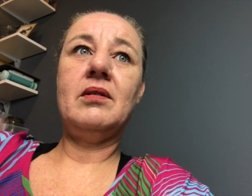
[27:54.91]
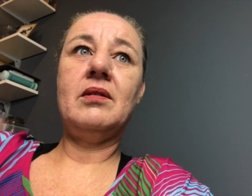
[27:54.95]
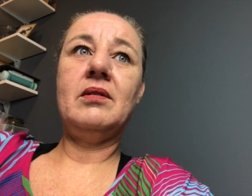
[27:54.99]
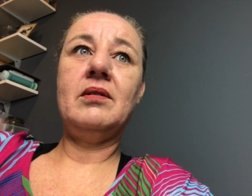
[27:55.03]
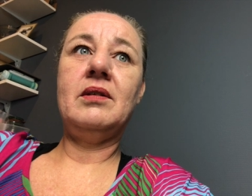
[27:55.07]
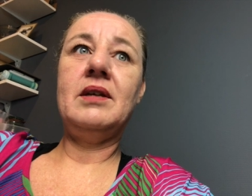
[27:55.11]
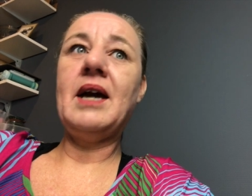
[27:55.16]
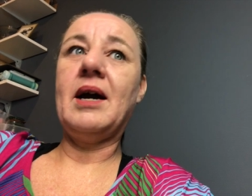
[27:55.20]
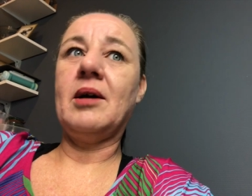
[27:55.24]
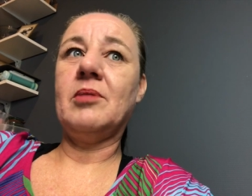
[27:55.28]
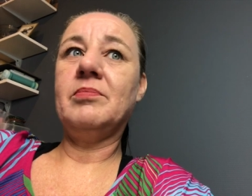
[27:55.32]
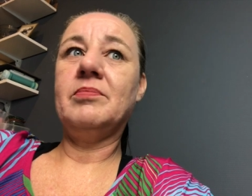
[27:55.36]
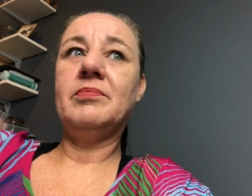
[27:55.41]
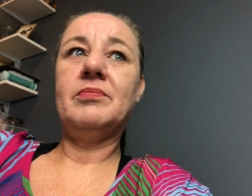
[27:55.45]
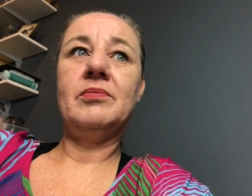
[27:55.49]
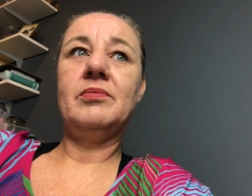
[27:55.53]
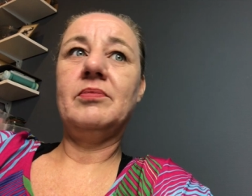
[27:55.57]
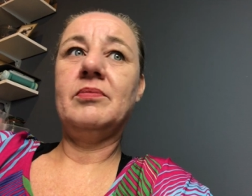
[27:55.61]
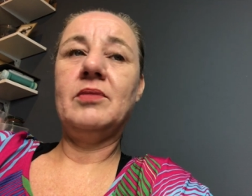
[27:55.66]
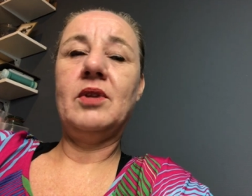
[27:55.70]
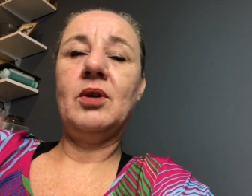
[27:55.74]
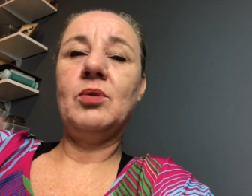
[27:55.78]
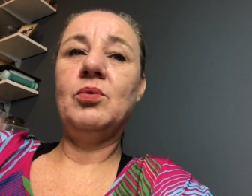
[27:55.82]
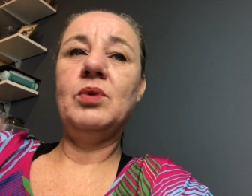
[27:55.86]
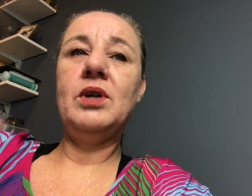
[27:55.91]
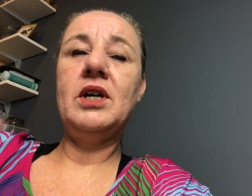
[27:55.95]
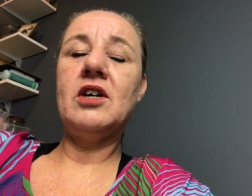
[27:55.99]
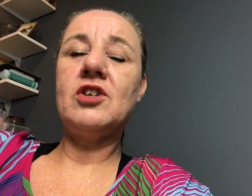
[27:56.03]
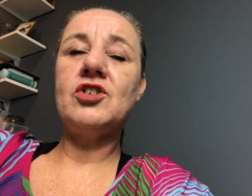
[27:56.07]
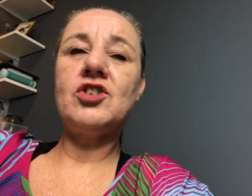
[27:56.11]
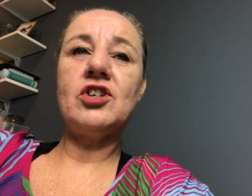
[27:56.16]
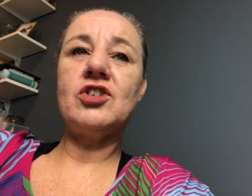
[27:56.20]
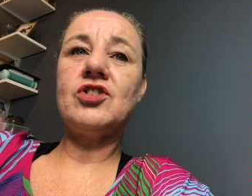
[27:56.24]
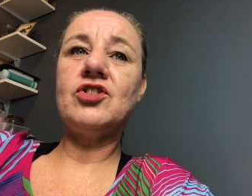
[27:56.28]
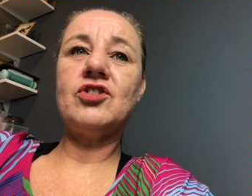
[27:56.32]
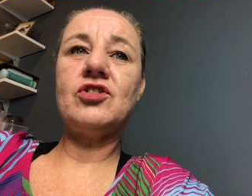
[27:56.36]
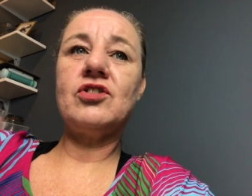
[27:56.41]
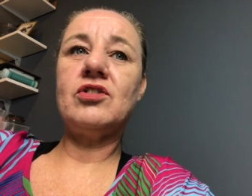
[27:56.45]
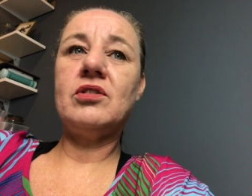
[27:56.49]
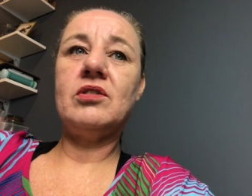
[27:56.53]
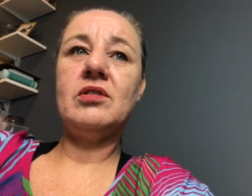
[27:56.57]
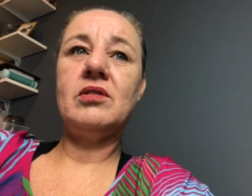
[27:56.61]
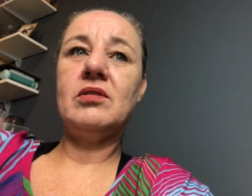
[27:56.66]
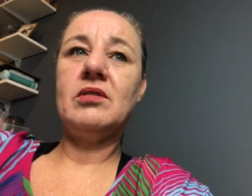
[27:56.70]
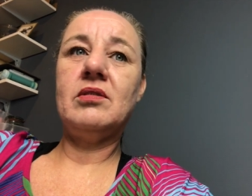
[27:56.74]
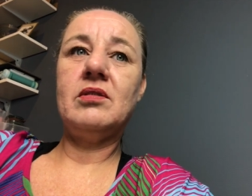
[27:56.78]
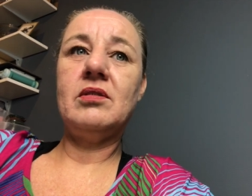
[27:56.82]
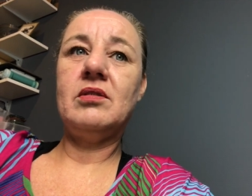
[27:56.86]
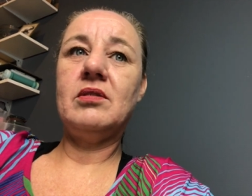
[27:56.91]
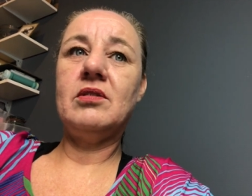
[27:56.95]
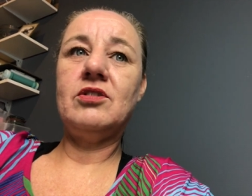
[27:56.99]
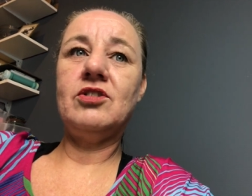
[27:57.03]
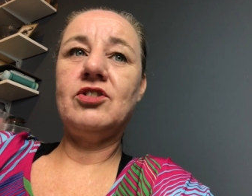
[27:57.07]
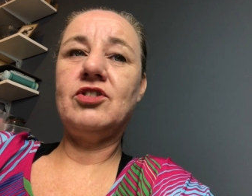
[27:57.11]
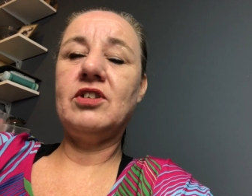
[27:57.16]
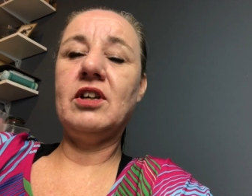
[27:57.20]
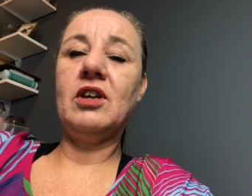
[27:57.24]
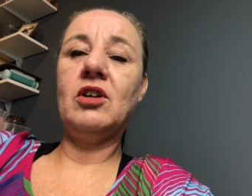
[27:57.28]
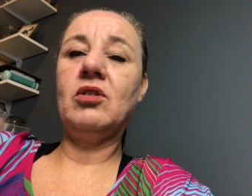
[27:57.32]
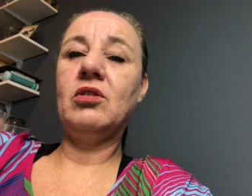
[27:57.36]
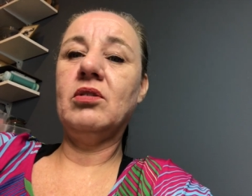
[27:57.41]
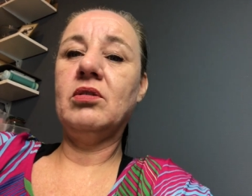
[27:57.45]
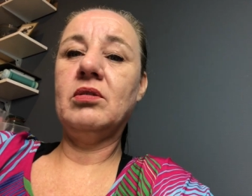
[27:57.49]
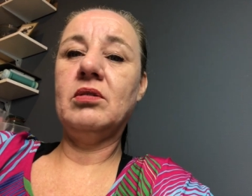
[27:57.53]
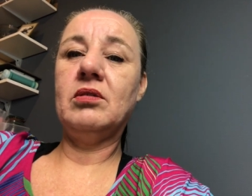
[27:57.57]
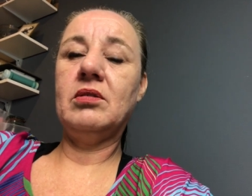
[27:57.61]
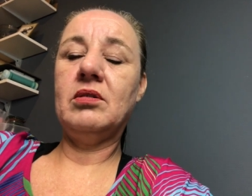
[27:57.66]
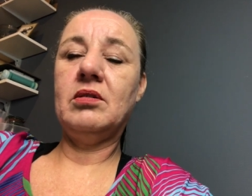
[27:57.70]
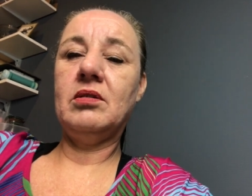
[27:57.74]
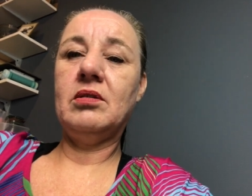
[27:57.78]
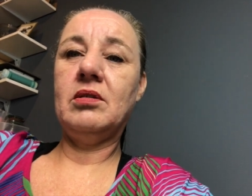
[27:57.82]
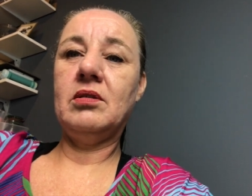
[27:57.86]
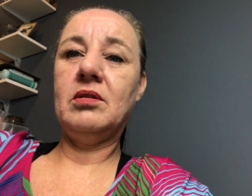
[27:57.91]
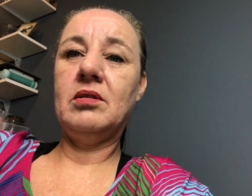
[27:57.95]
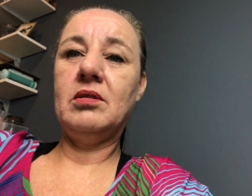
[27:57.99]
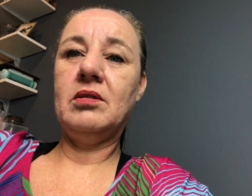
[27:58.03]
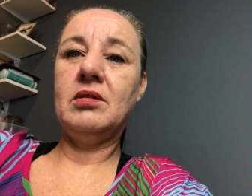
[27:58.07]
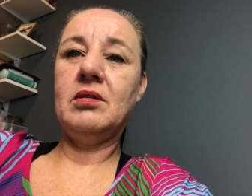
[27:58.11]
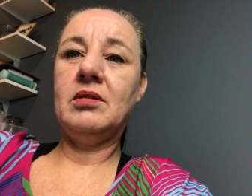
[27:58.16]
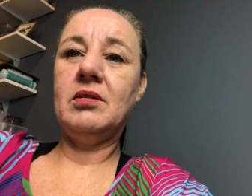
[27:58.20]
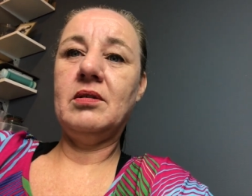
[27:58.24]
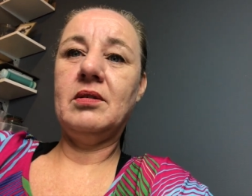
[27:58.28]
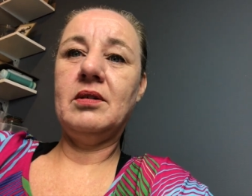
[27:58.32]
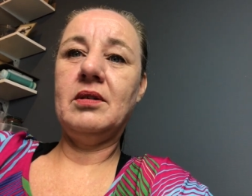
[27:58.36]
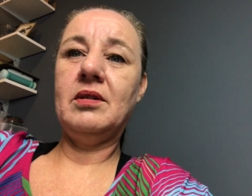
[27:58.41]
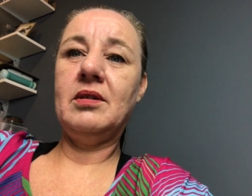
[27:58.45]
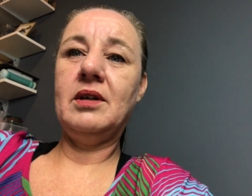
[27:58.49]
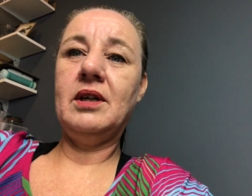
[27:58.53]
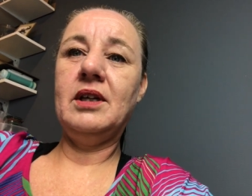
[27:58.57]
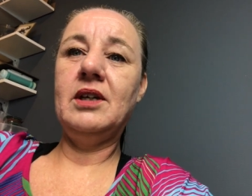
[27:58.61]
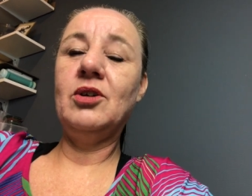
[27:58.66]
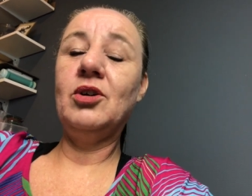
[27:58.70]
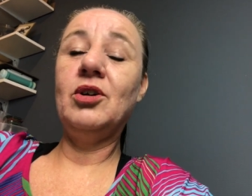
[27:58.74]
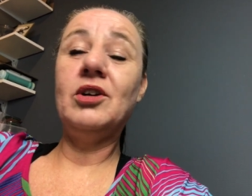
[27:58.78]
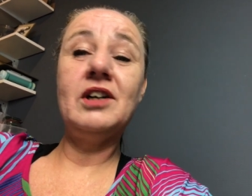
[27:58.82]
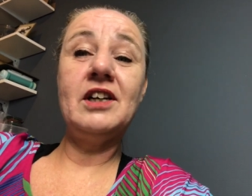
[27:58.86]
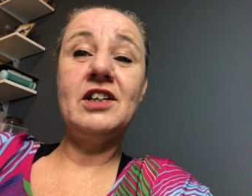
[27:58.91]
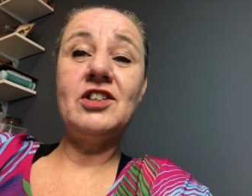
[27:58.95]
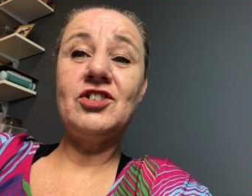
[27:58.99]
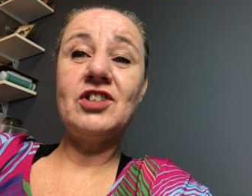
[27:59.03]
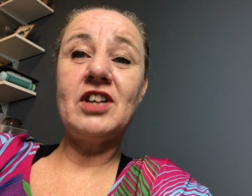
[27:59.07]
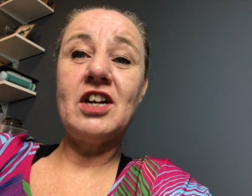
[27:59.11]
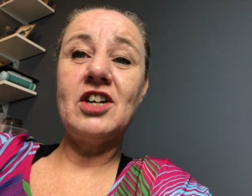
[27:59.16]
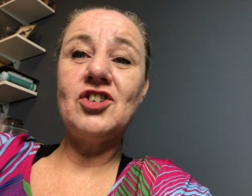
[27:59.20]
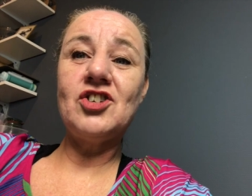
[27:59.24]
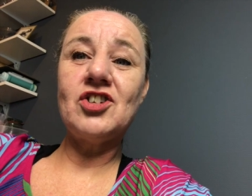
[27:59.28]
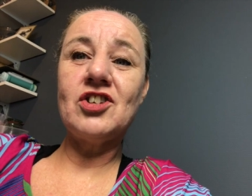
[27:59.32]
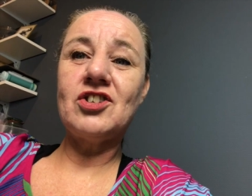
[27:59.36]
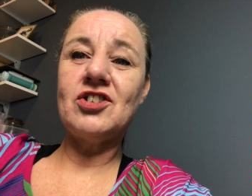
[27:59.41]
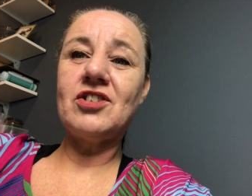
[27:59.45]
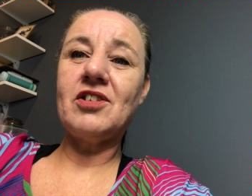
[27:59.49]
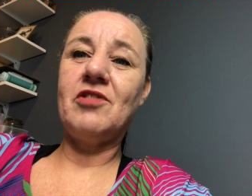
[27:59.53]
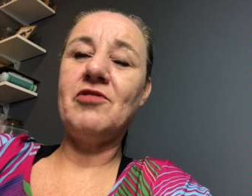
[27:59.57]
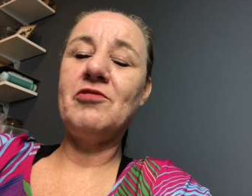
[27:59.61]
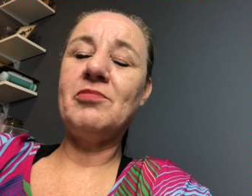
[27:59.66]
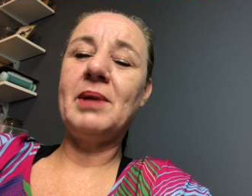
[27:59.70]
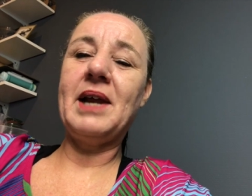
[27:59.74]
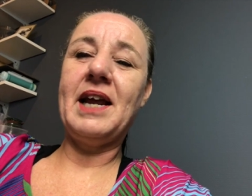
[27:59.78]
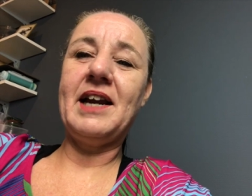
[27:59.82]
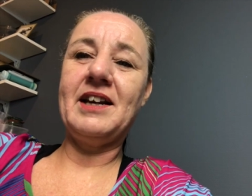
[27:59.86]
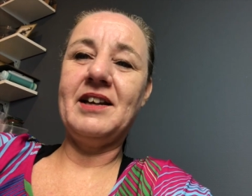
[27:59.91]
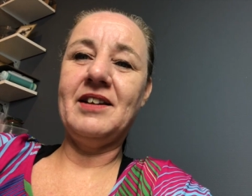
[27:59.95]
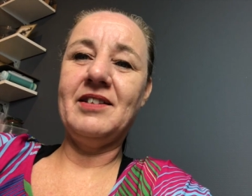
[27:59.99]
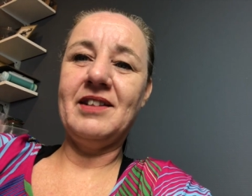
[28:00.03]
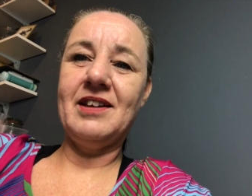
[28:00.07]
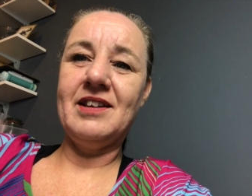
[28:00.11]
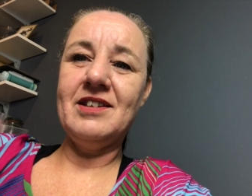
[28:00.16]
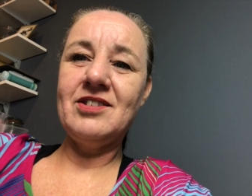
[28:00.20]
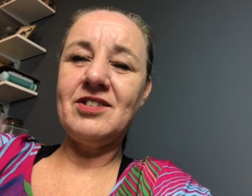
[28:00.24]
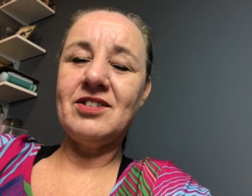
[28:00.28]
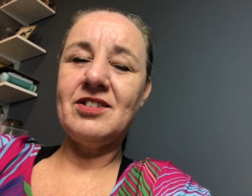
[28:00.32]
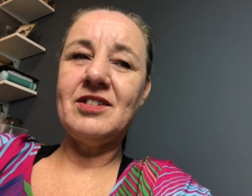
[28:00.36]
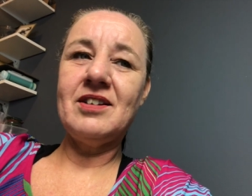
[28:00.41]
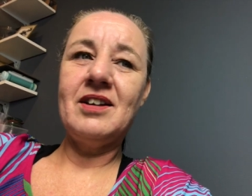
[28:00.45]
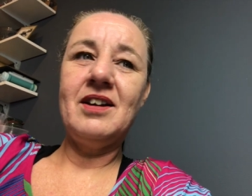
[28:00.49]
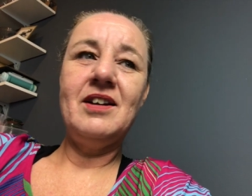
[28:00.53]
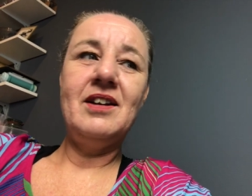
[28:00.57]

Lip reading: Yeah, we are just still in the early stages of planning this.